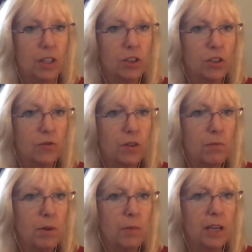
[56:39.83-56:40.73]
just for a
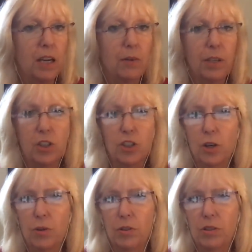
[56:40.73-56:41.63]
moment. I want to
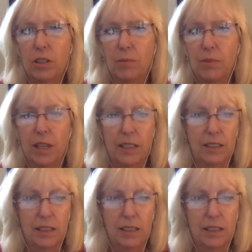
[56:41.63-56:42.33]
show you some things.